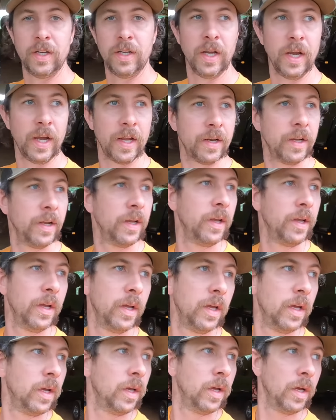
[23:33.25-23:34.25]
yet.
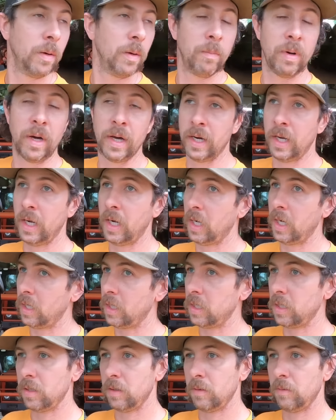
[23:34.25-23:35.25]
But
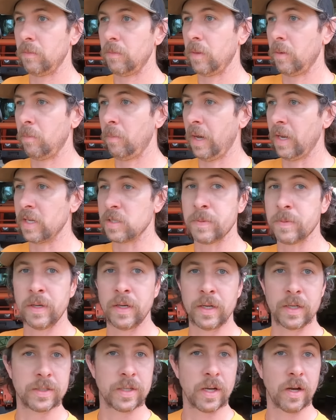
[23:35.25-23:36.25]
man, it's been
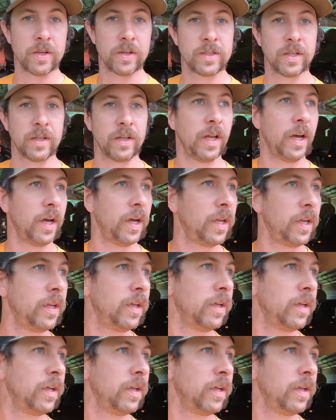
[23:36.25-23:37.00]
an exhausting day.